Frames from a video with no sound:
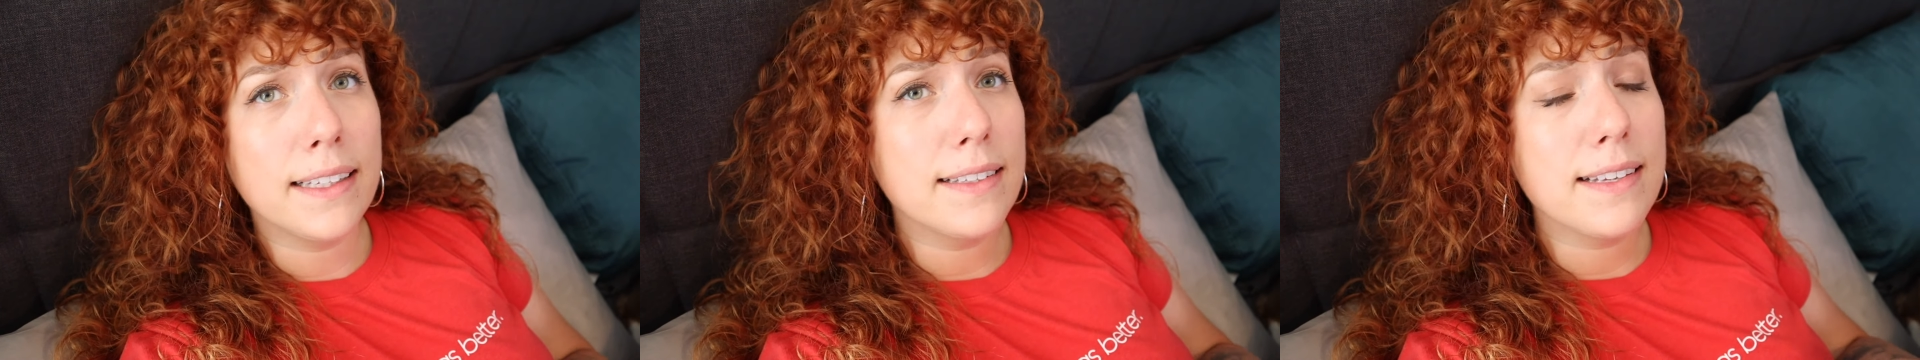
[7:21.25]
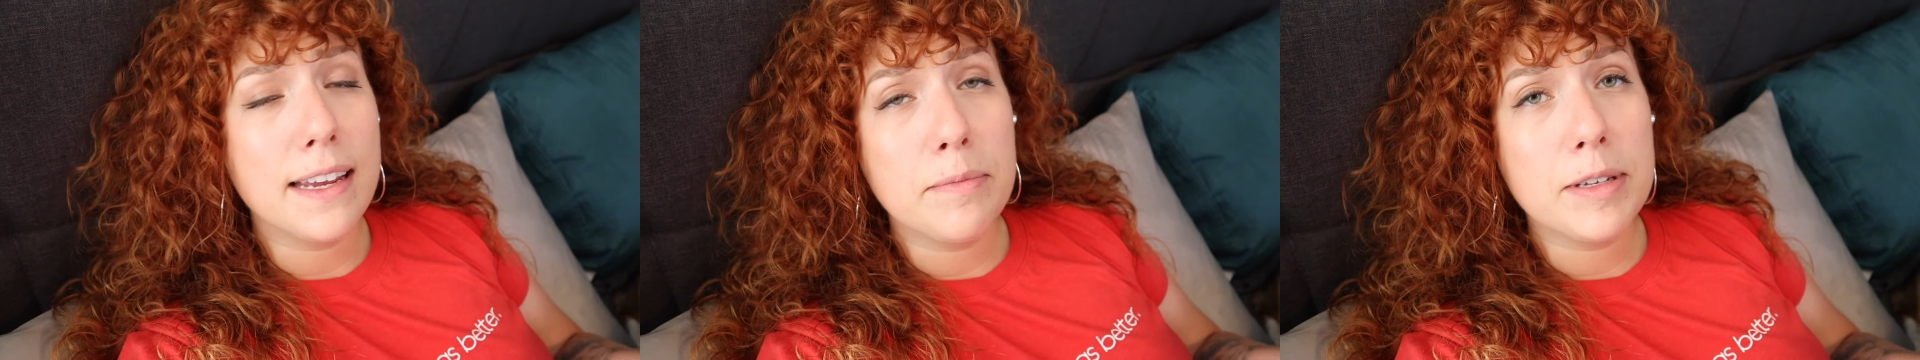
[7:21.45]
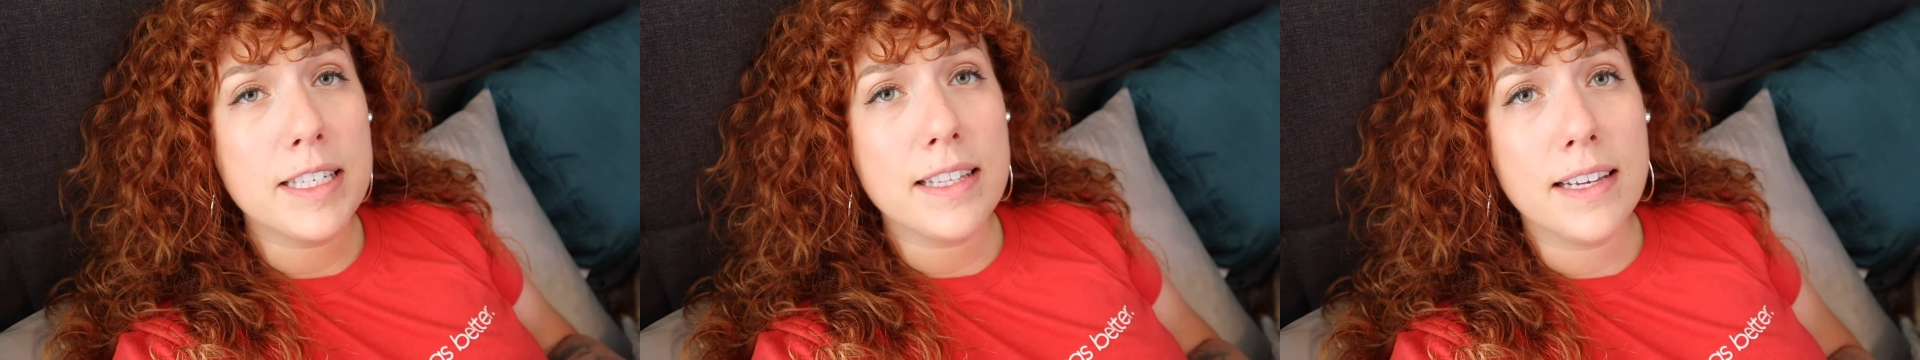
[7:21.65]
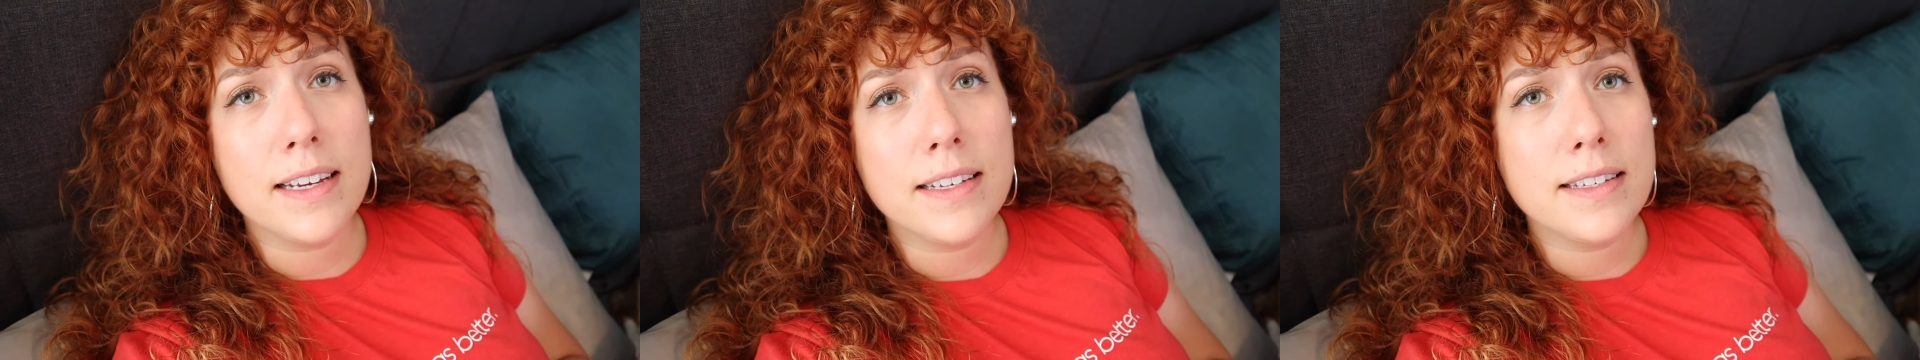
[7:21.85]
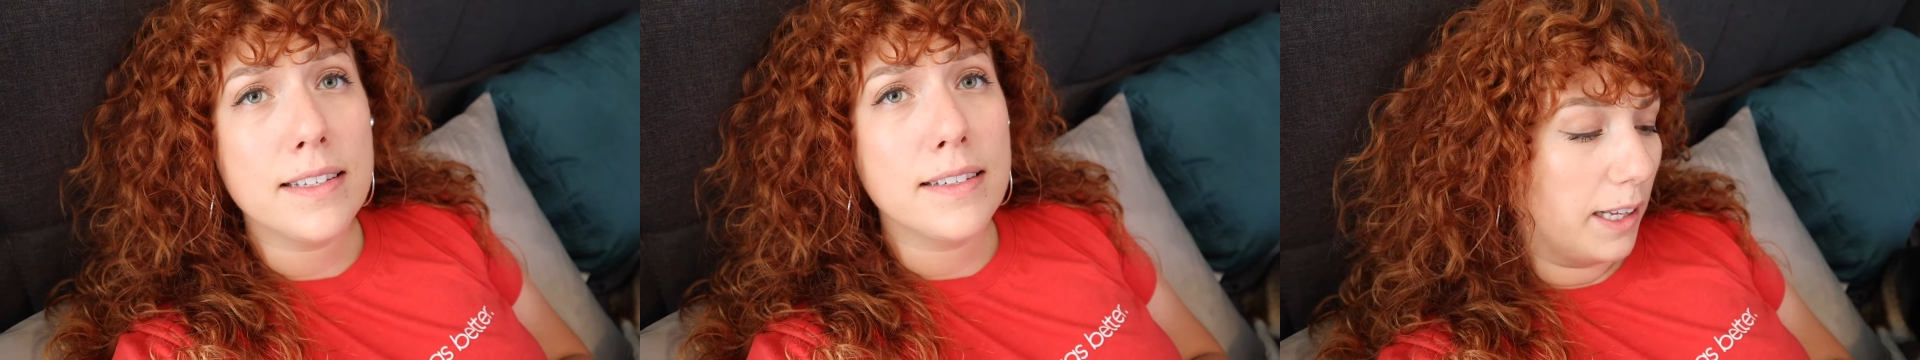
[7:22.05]
same as
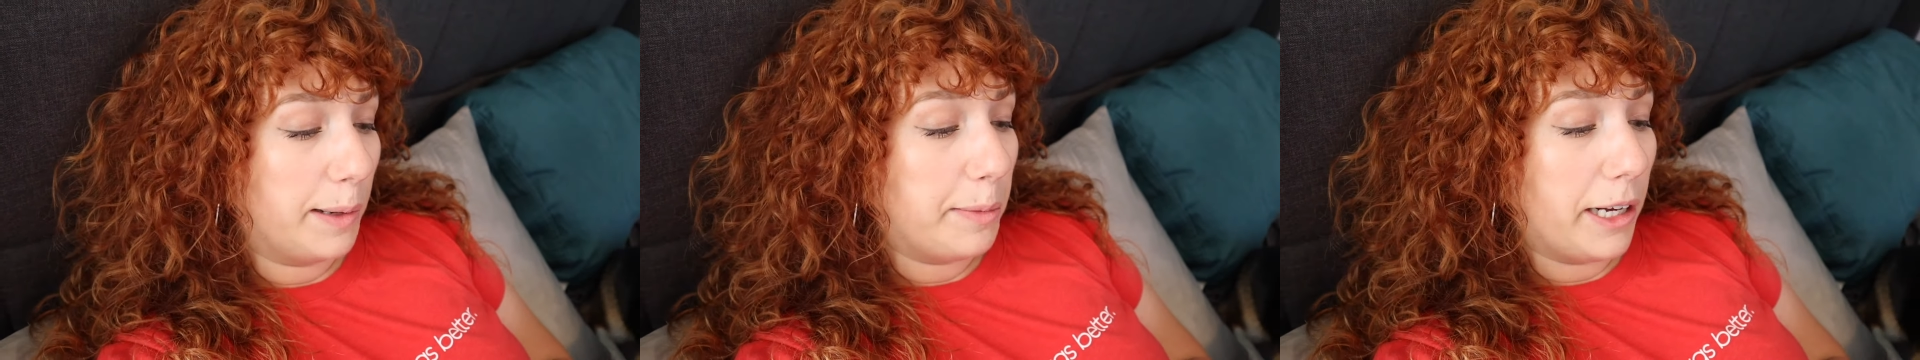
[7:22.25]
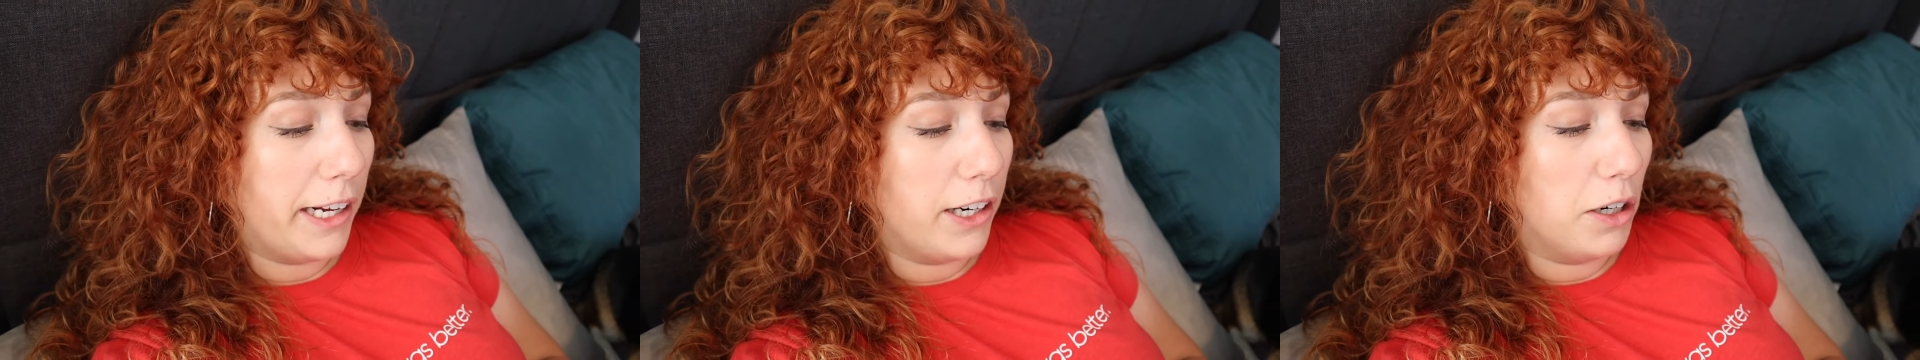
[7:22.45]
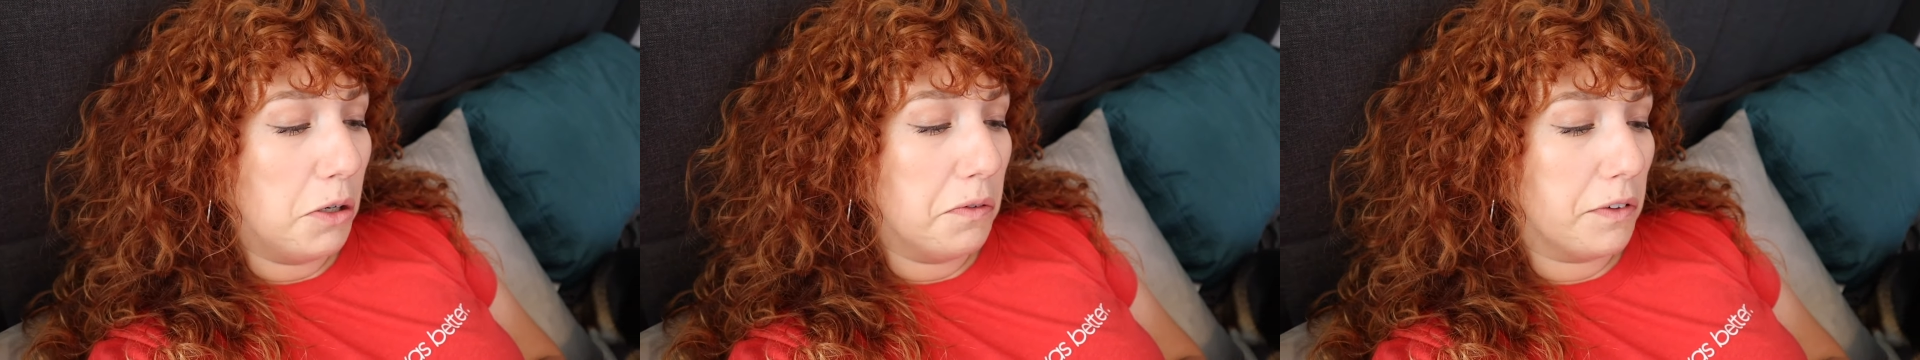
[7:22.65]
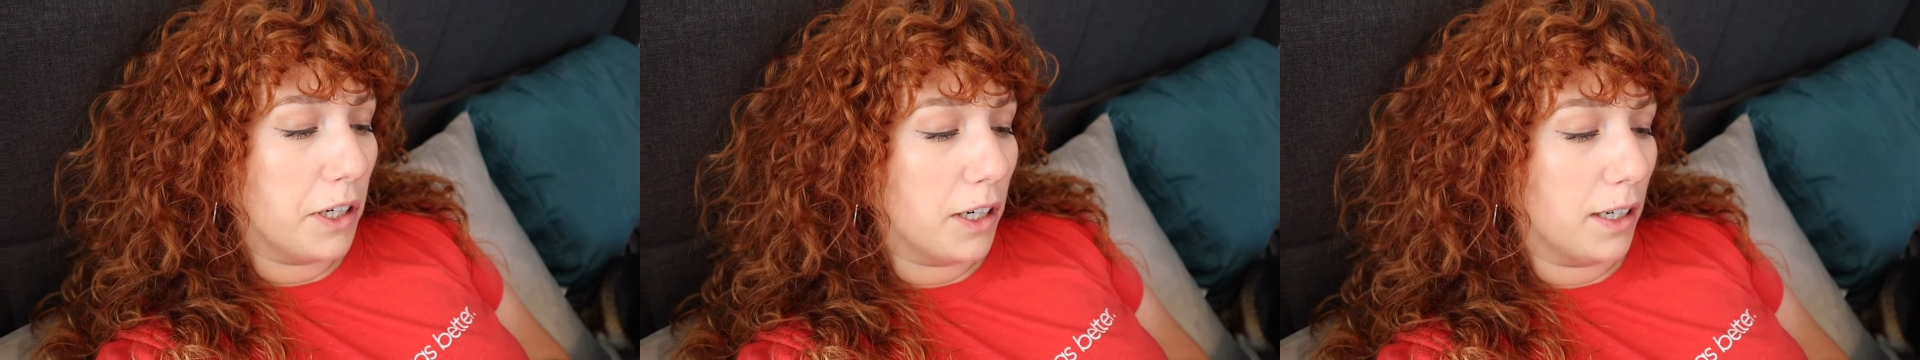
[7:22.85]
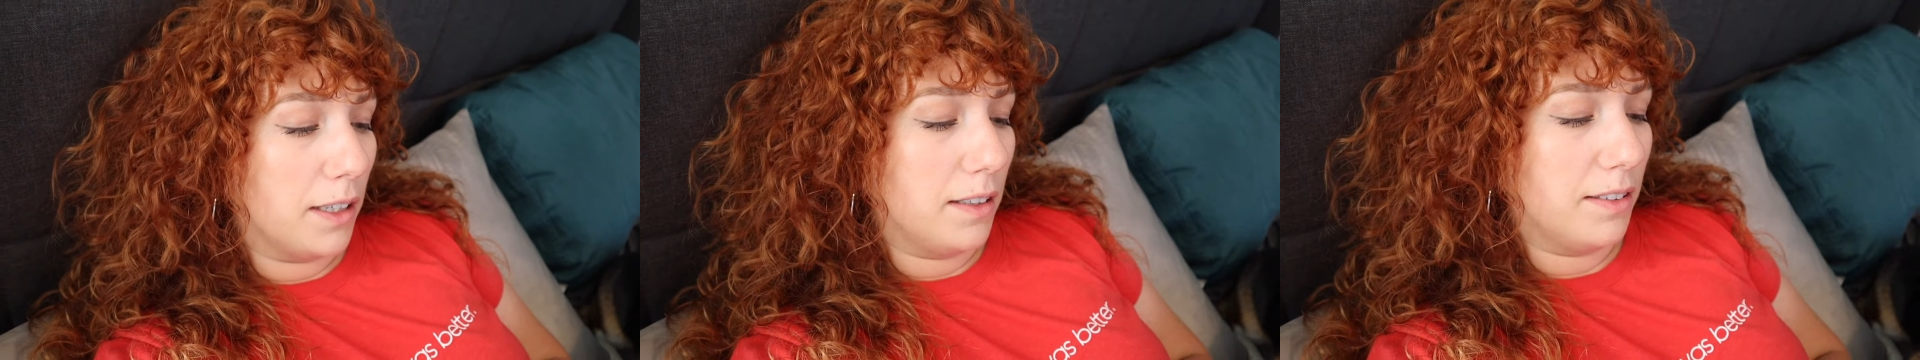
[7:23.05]
this. Come on
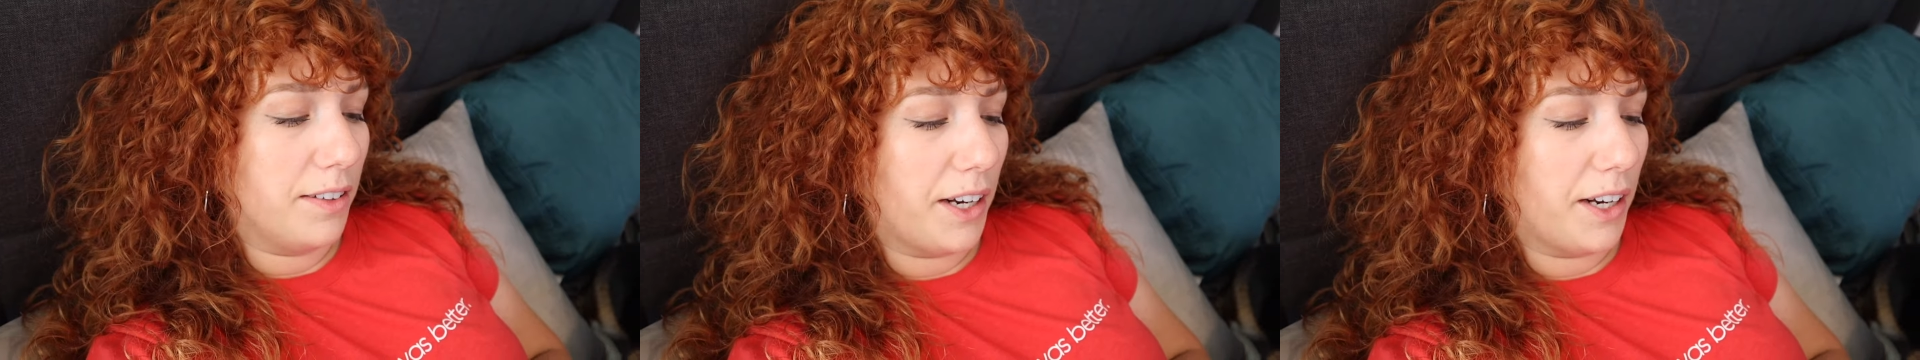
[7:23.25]
over!